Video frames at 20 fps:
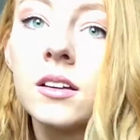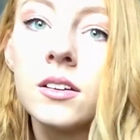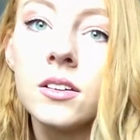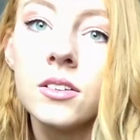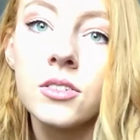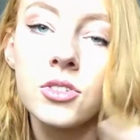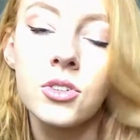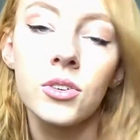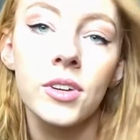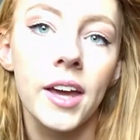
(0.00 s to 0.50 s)

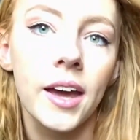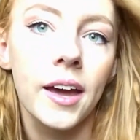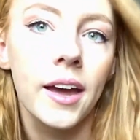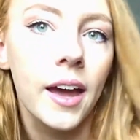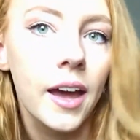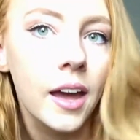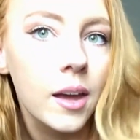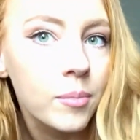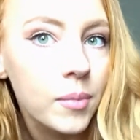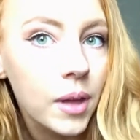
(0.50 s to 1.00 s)
So
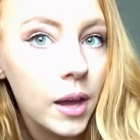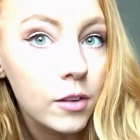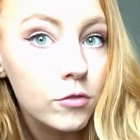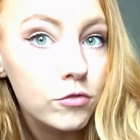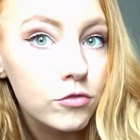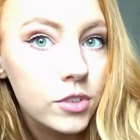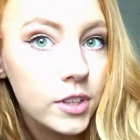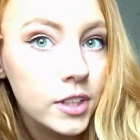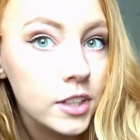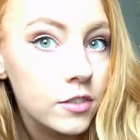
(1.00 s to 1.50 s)
yeah, I
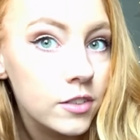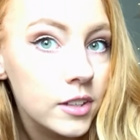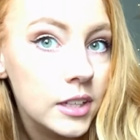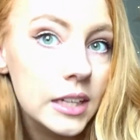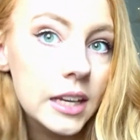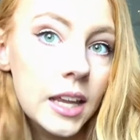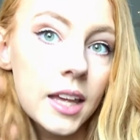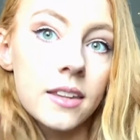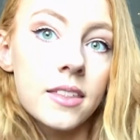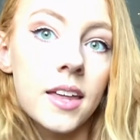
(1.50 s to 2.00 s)
really, really
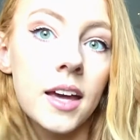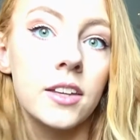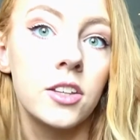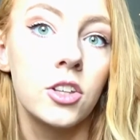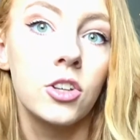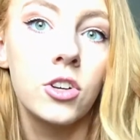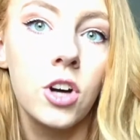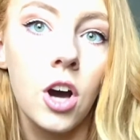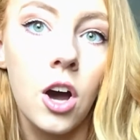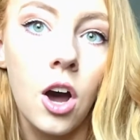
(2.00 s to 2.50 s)
like that. You
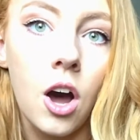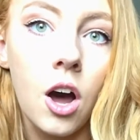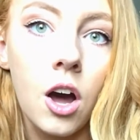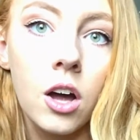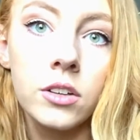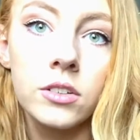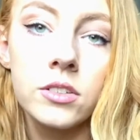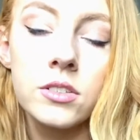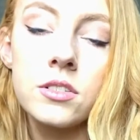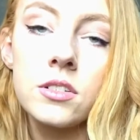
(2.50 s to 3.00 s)

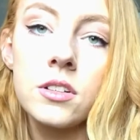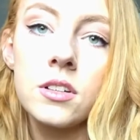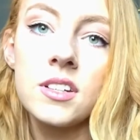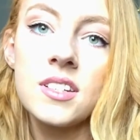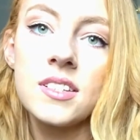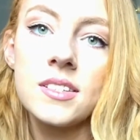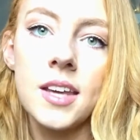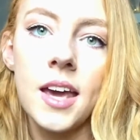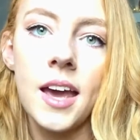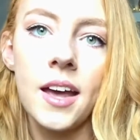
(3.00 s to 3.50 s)
can't
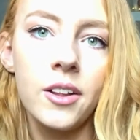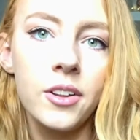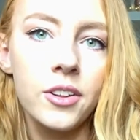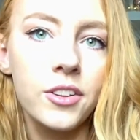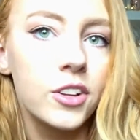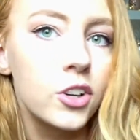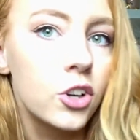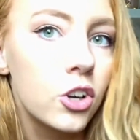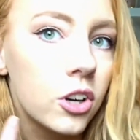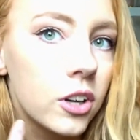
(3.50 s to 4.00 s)
tell
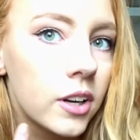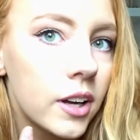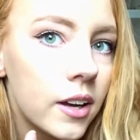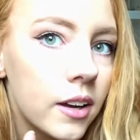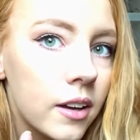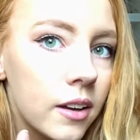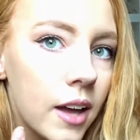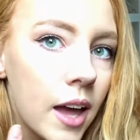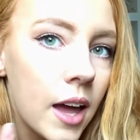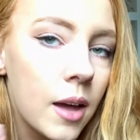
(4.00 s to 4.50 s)
the
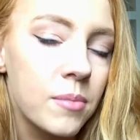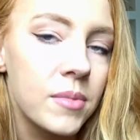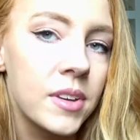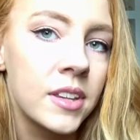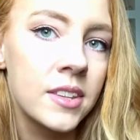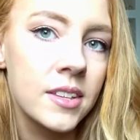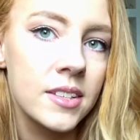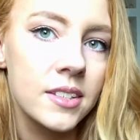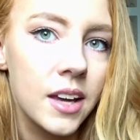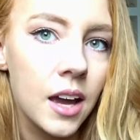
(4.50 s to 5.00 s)
colour in
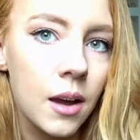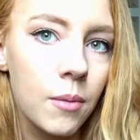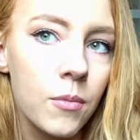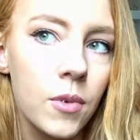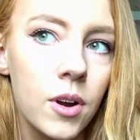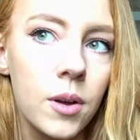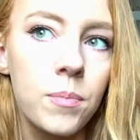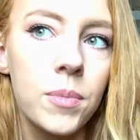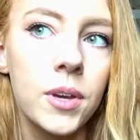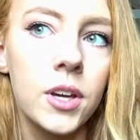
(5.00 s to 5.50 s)
this
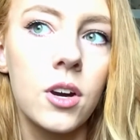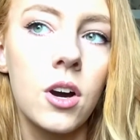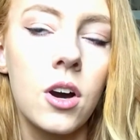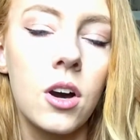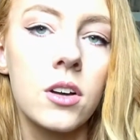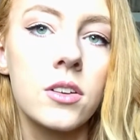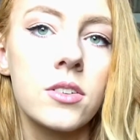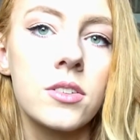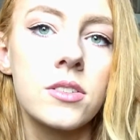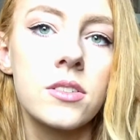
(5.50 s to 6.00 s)
camera
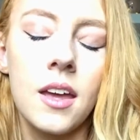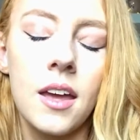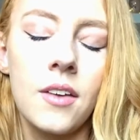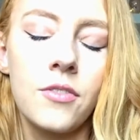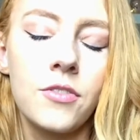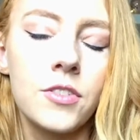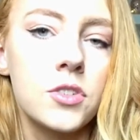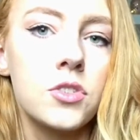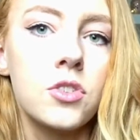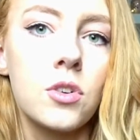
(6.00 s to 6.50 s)
because
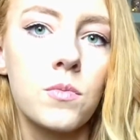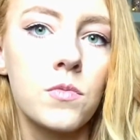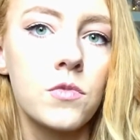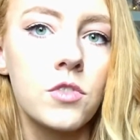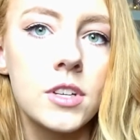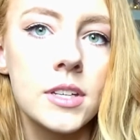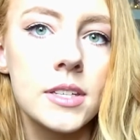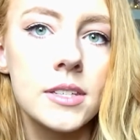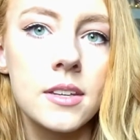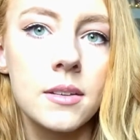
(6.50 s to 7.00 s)
for some
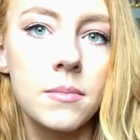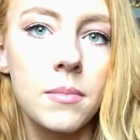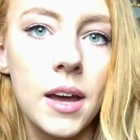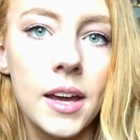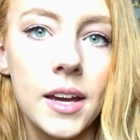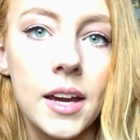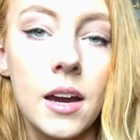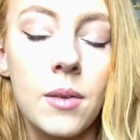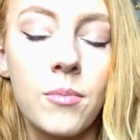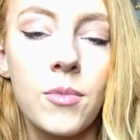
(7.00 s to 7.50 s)
reason my
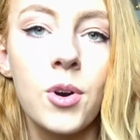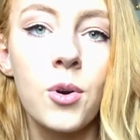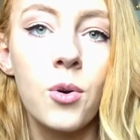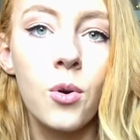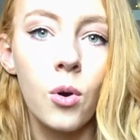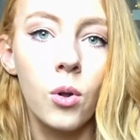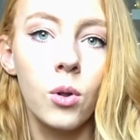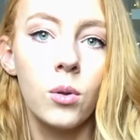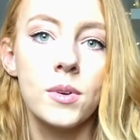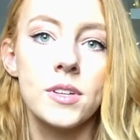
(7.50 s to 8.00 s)
camera
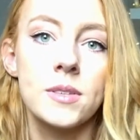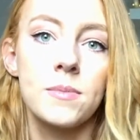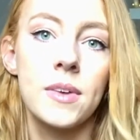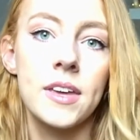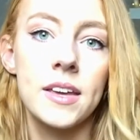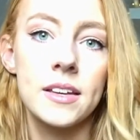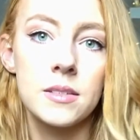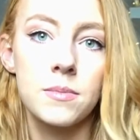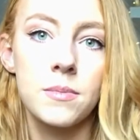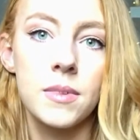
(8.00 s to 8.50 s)
always
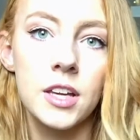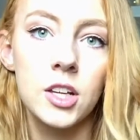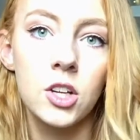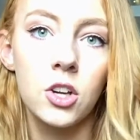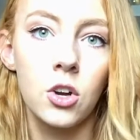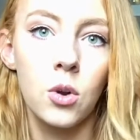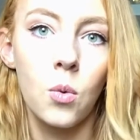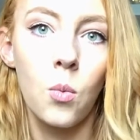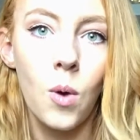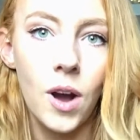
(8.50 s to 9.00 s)
makes me
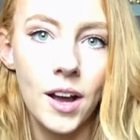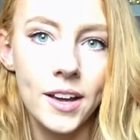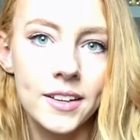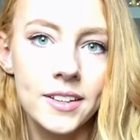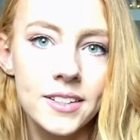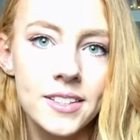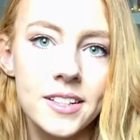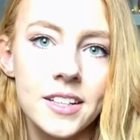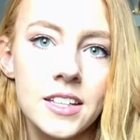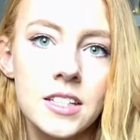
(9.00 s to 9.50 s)
look
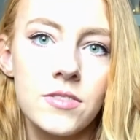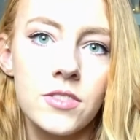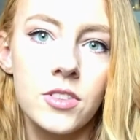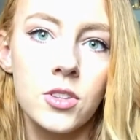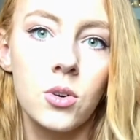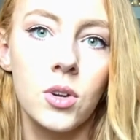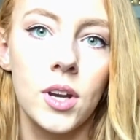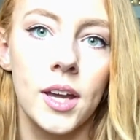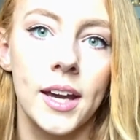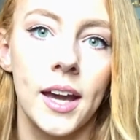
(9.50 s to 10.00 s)
white, even
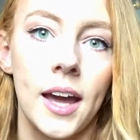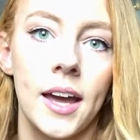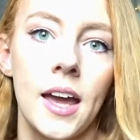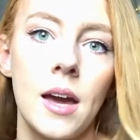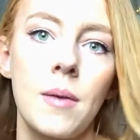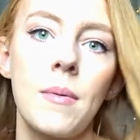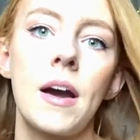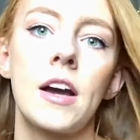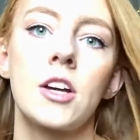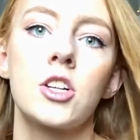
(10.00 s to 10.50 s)
though like I
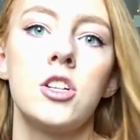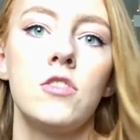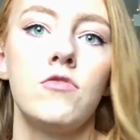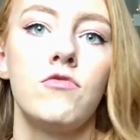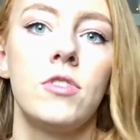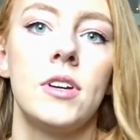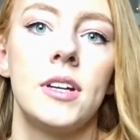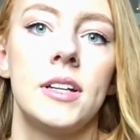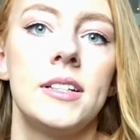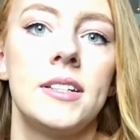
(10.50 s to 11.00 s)
am actually
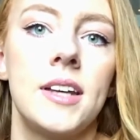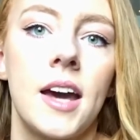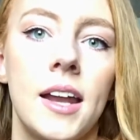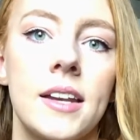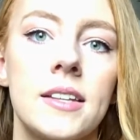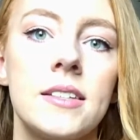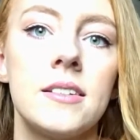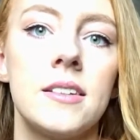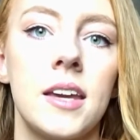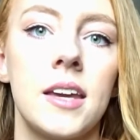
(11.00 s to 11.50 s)
really tan
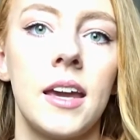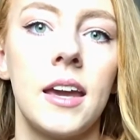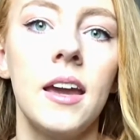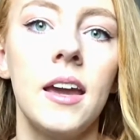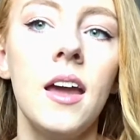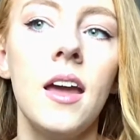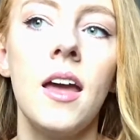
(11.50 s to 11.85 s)
today.